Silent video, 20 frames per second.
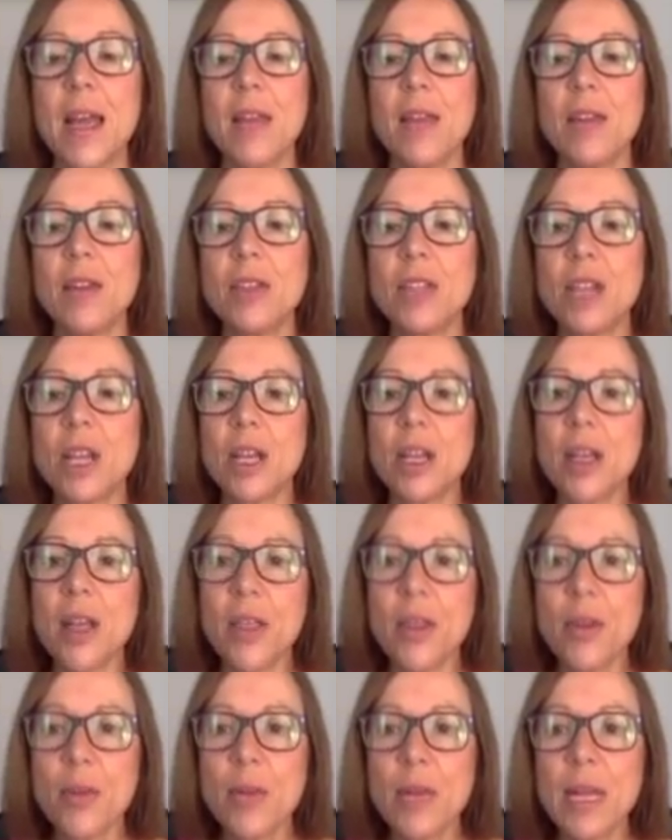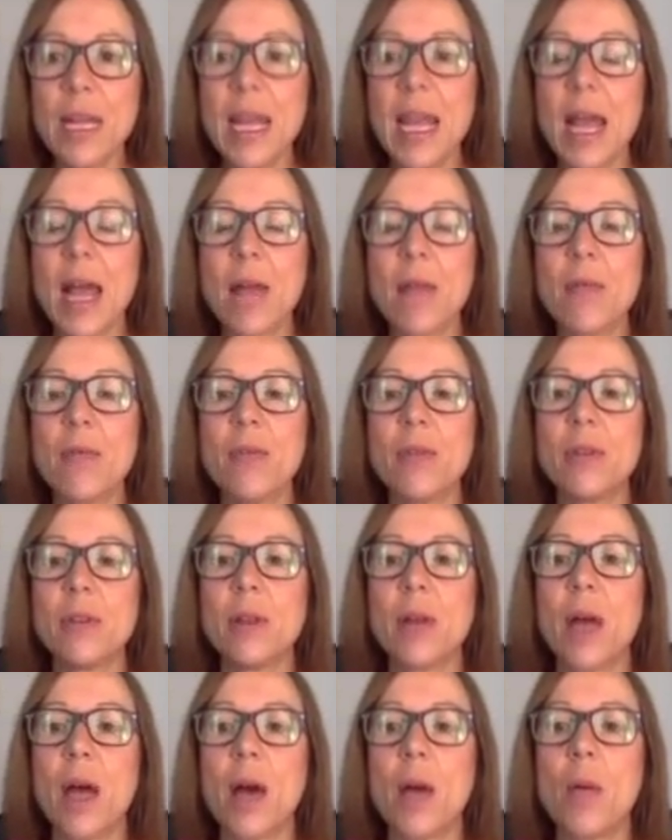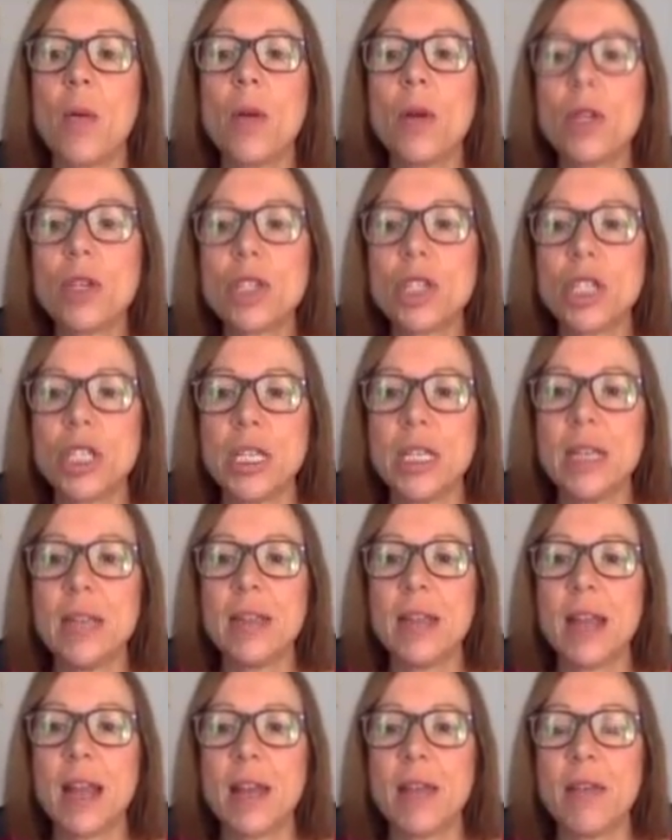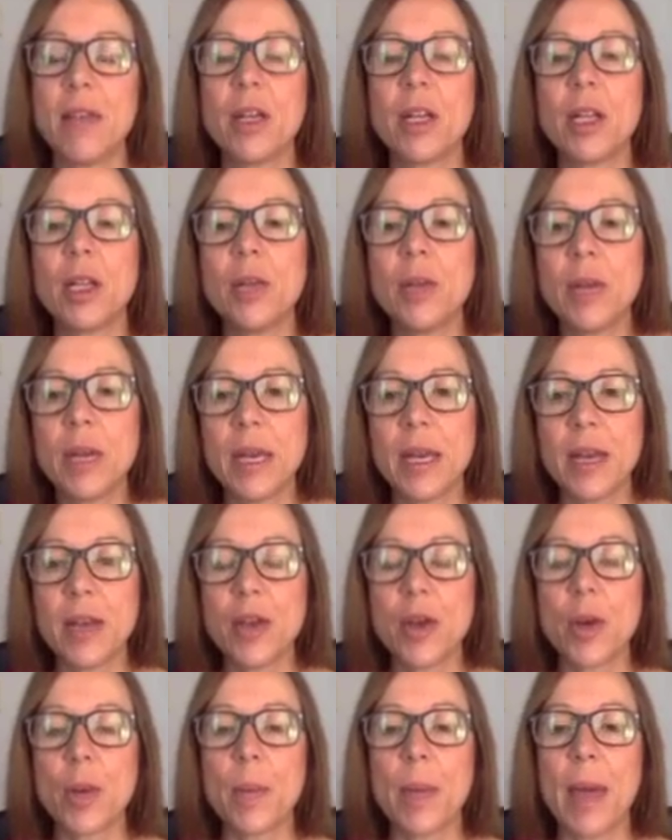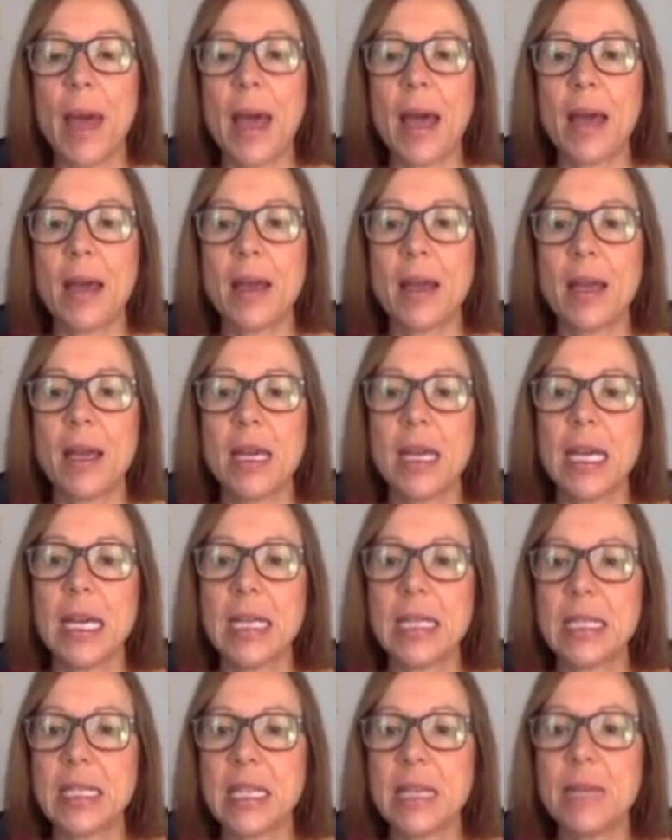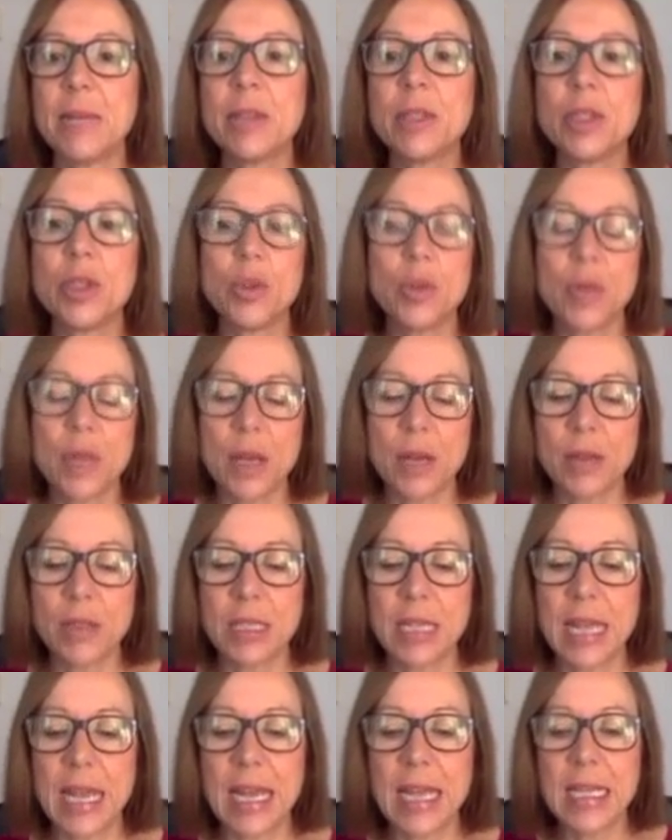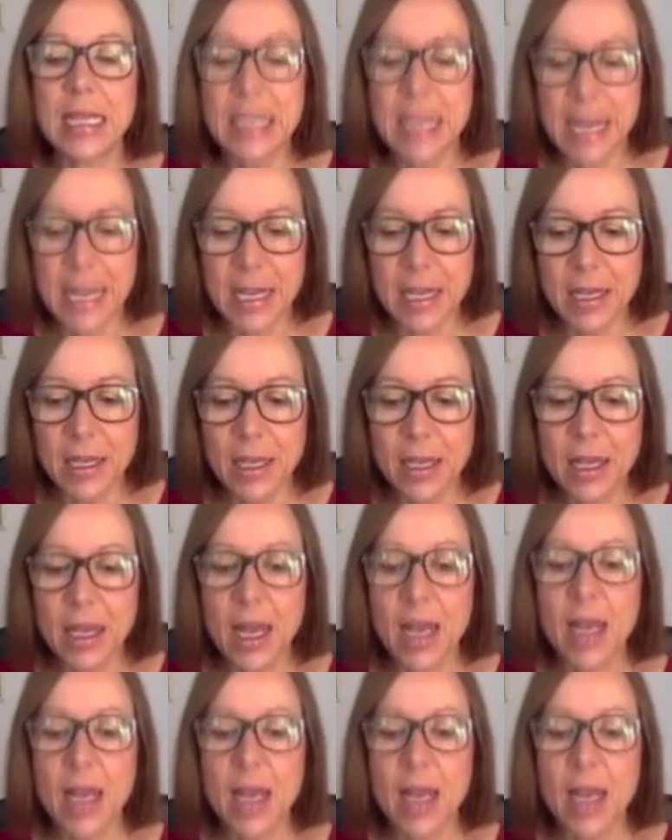There's another really helpful worksheet that I've included in your pack. It's labeled 2018.